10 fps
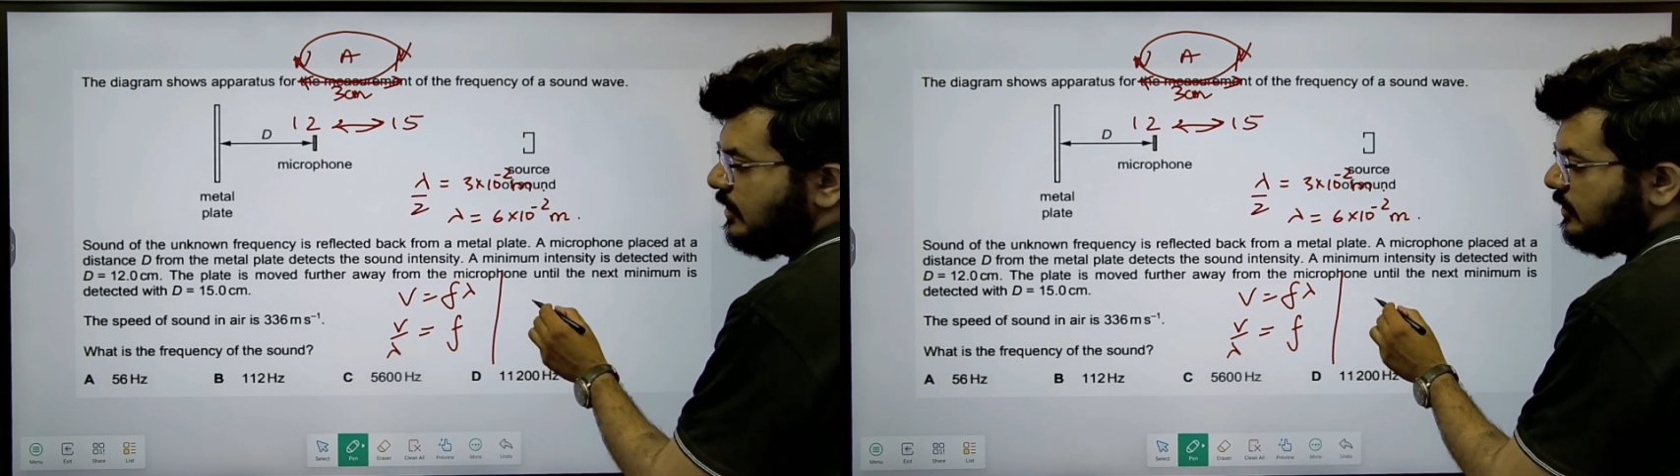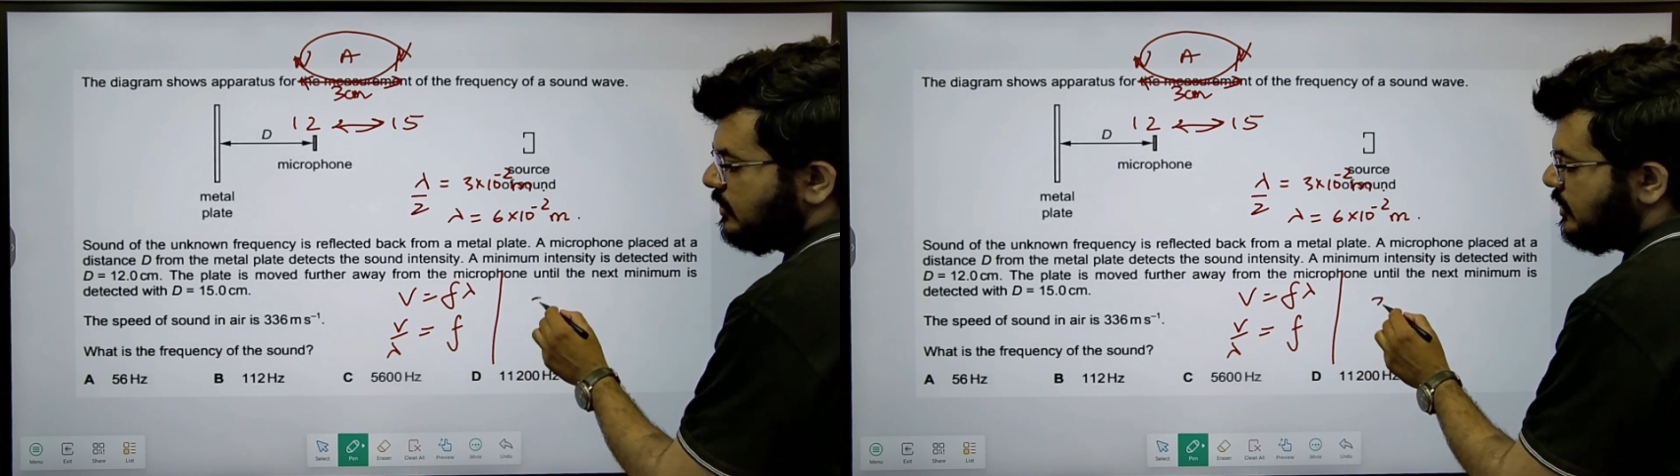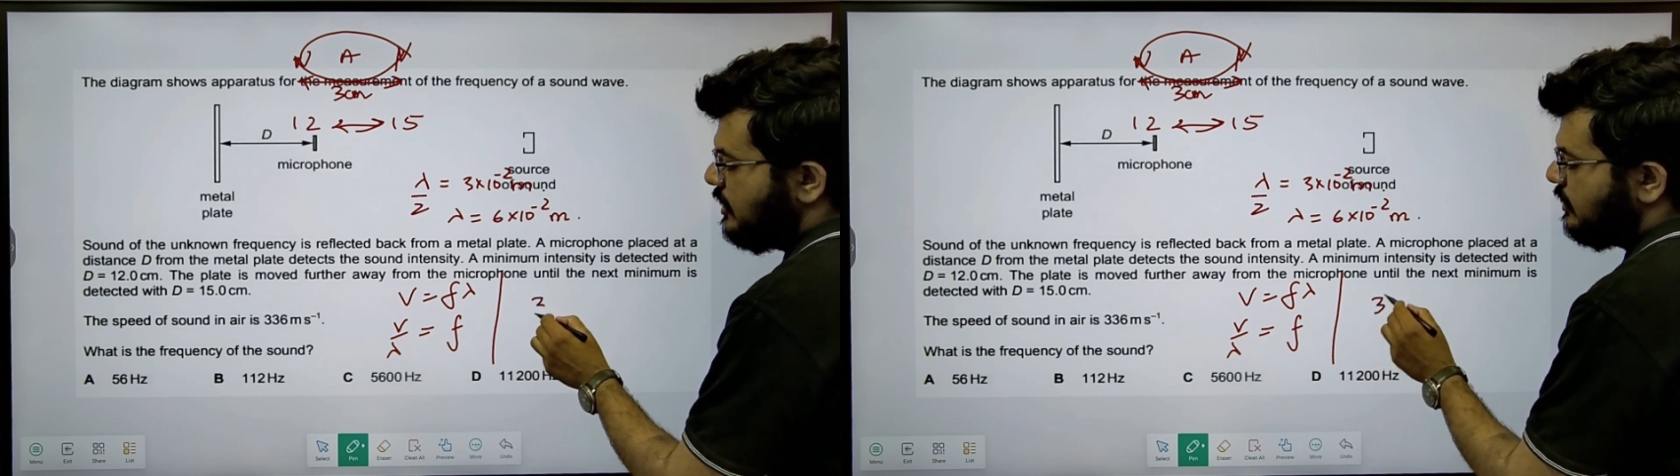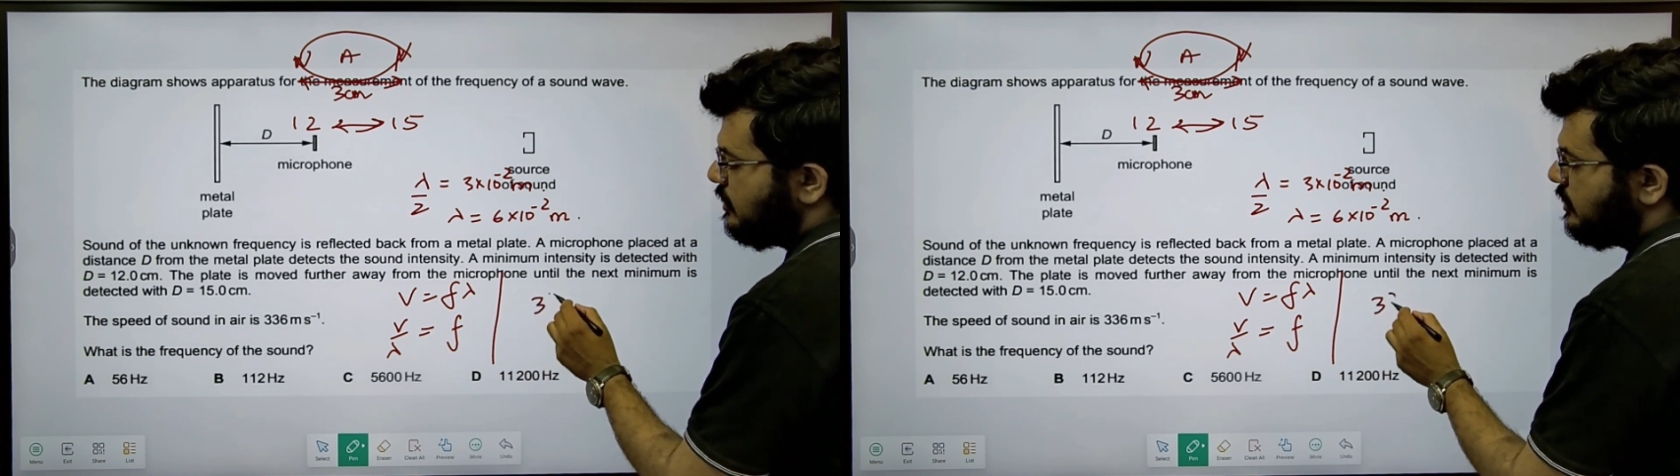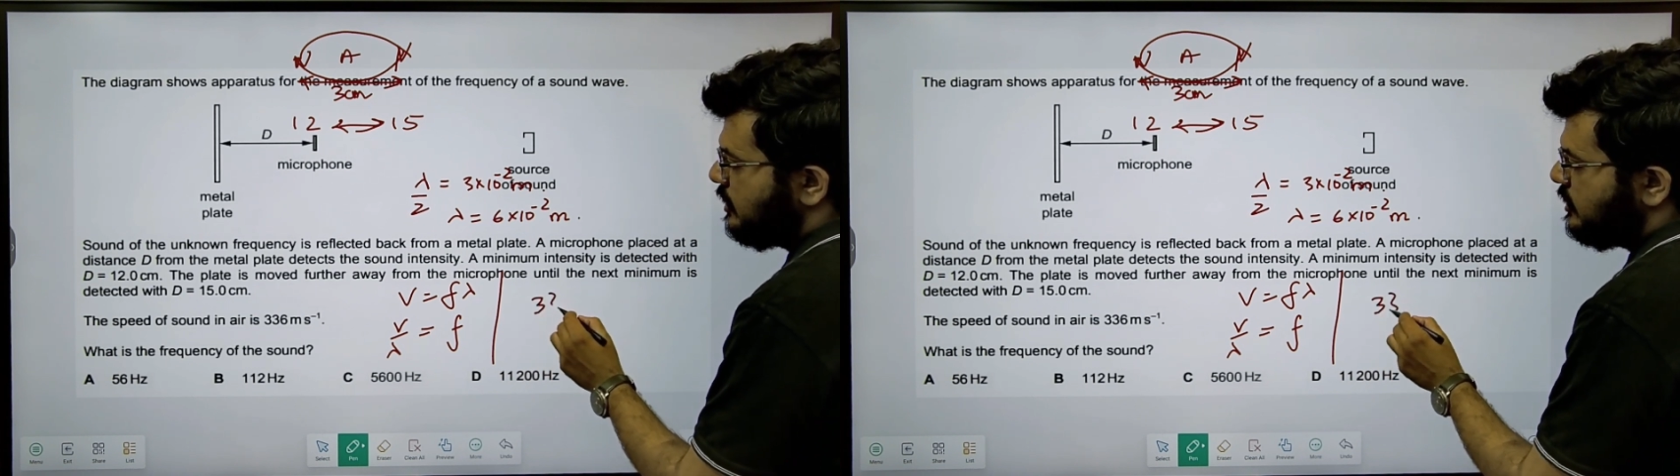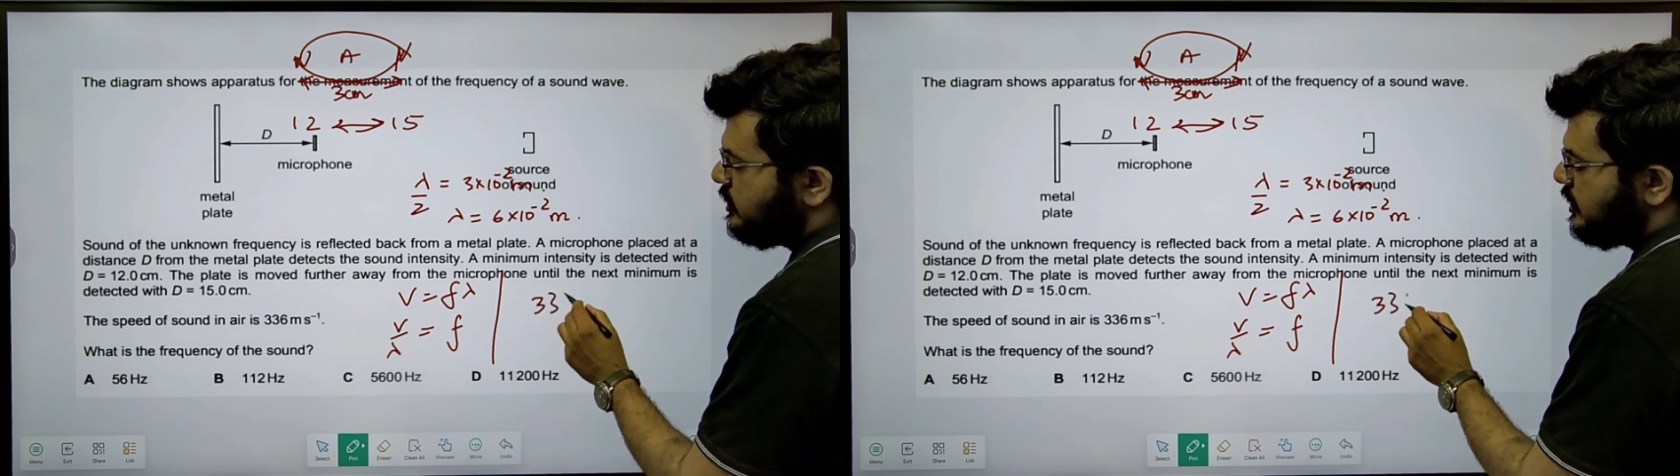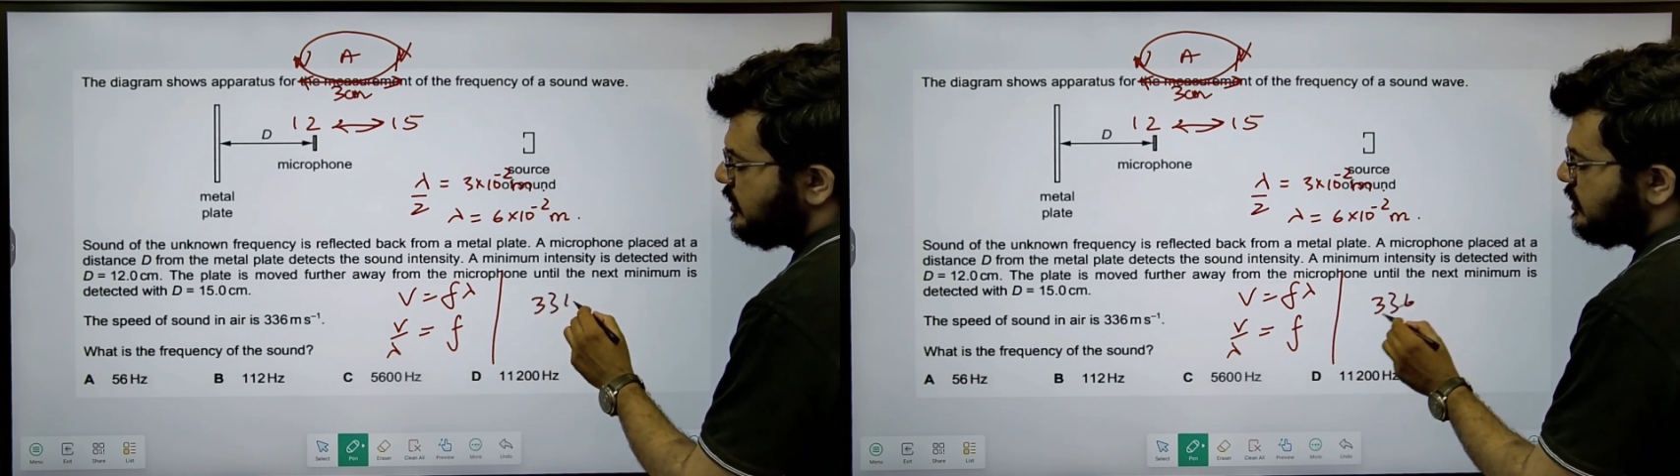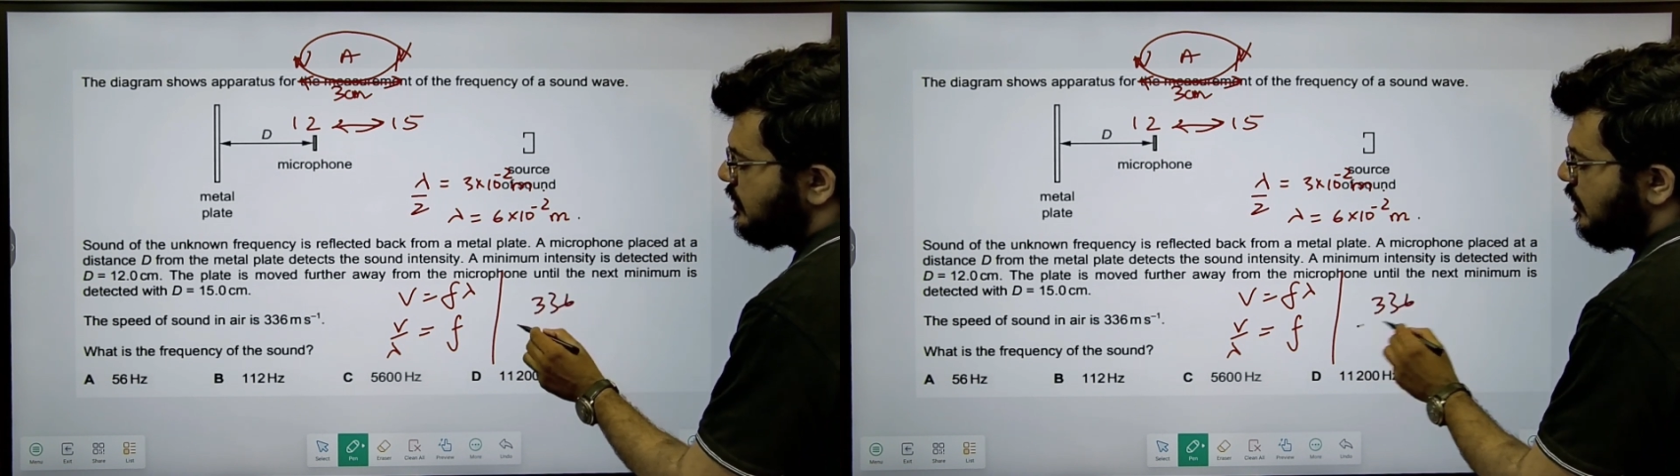
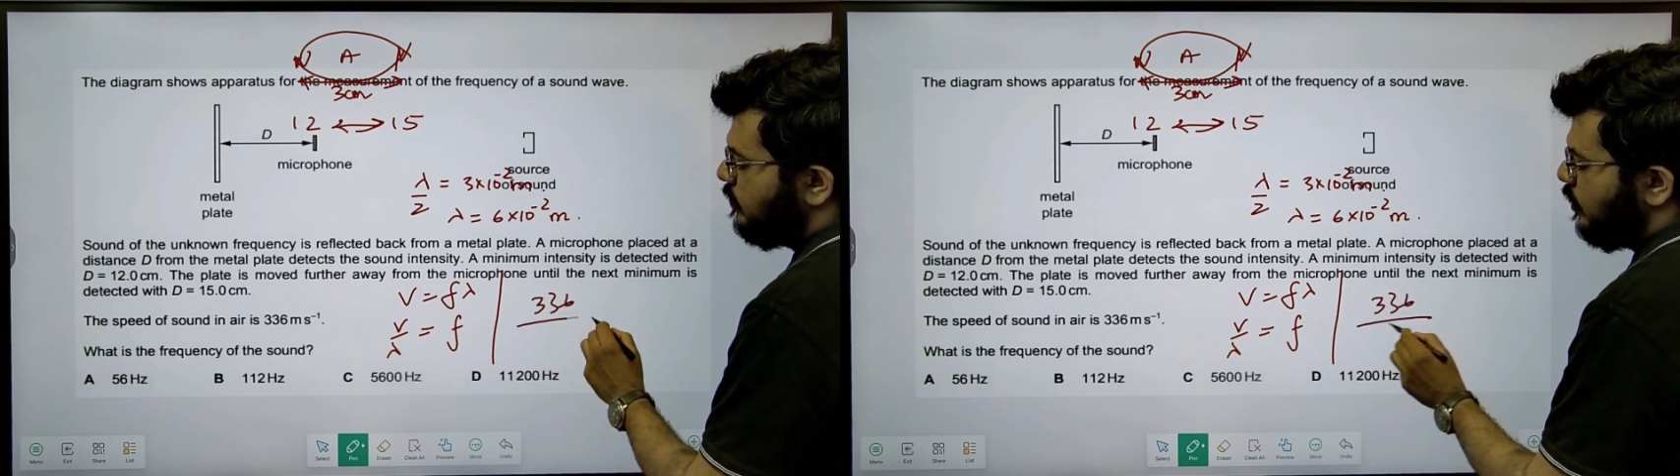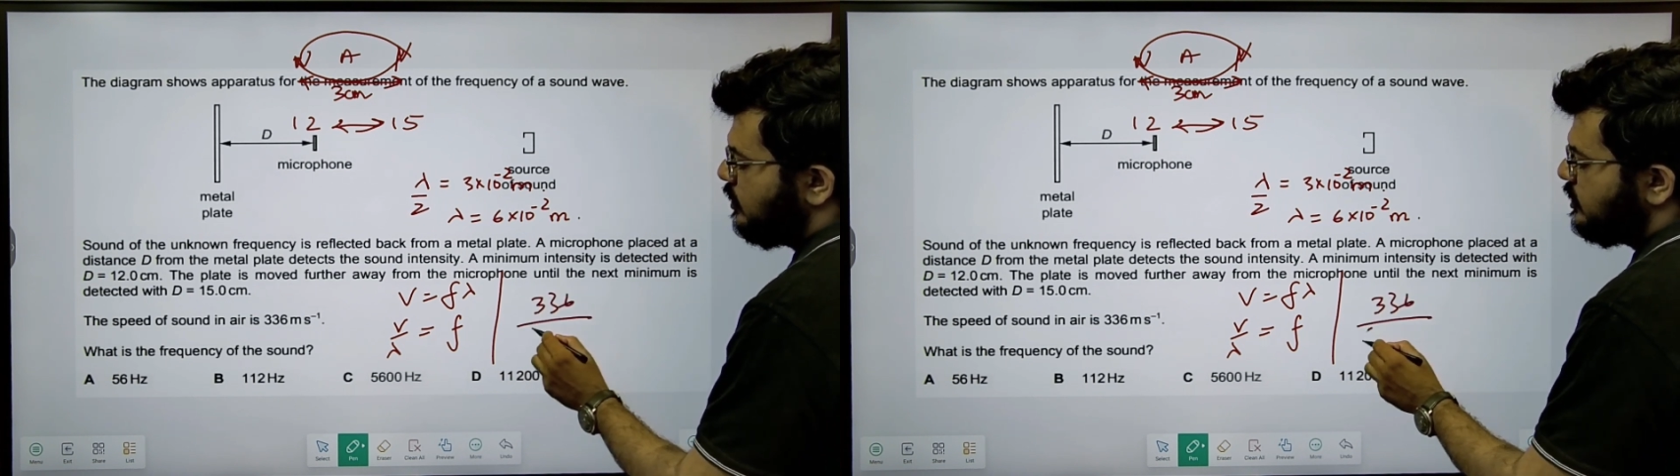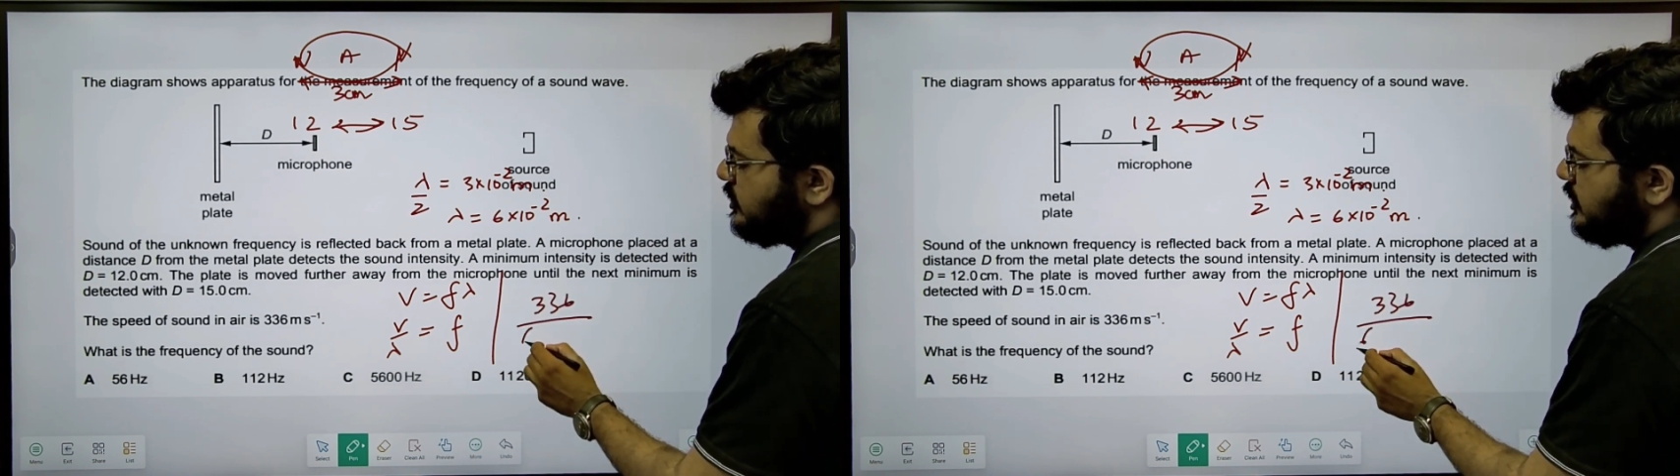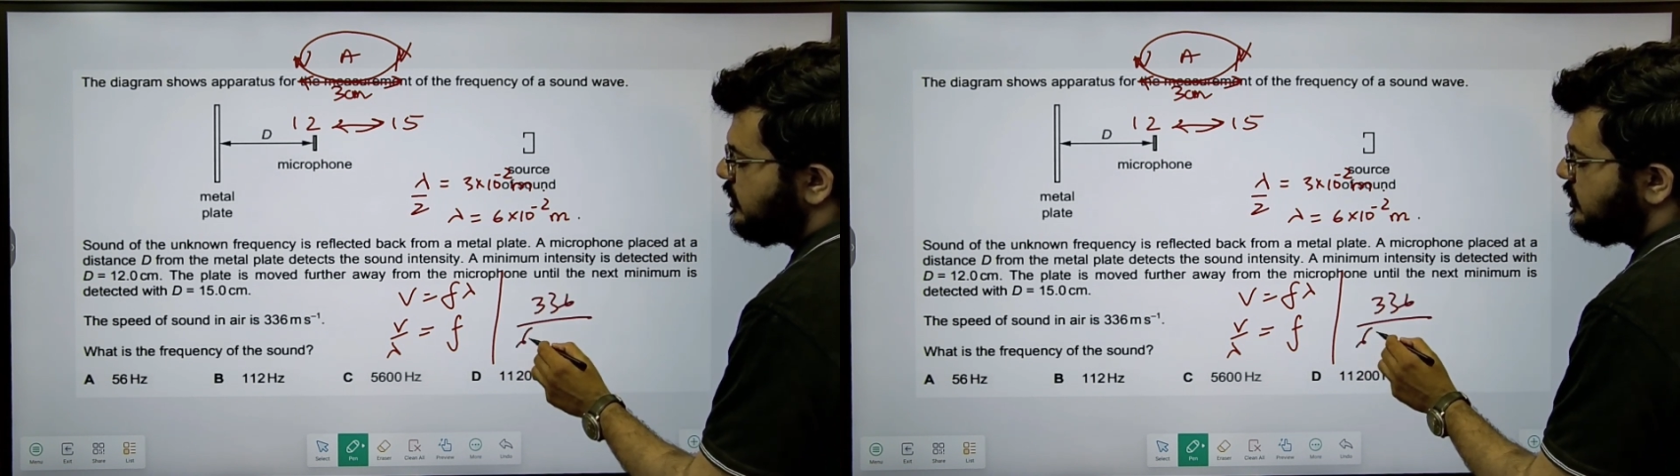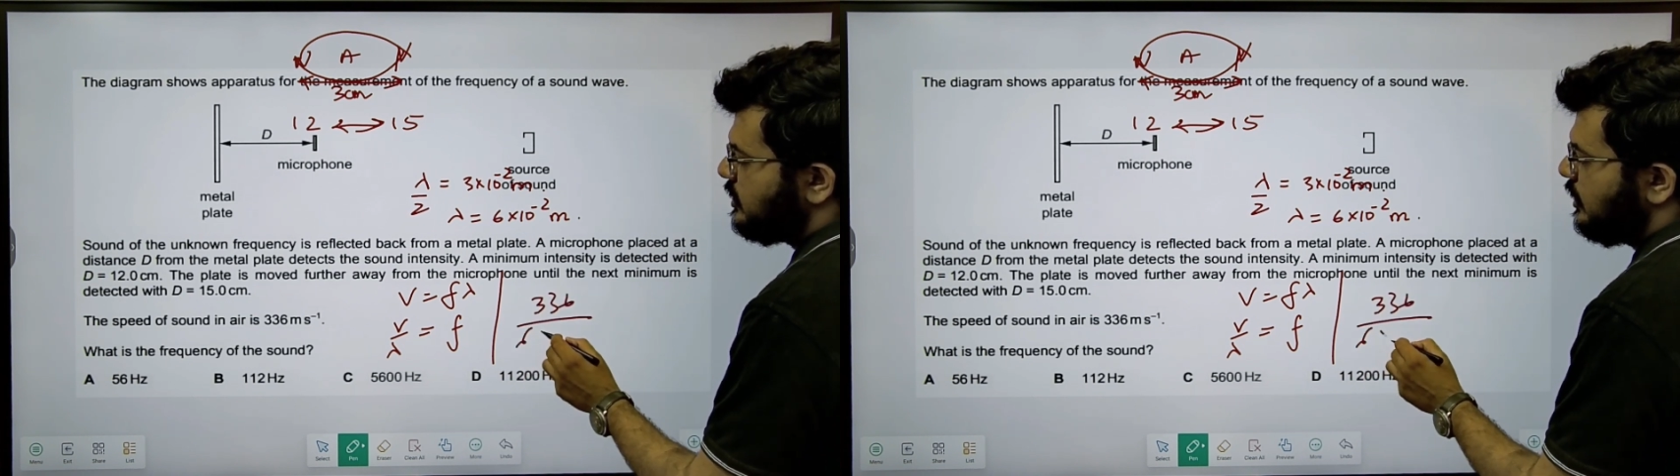336 upon 6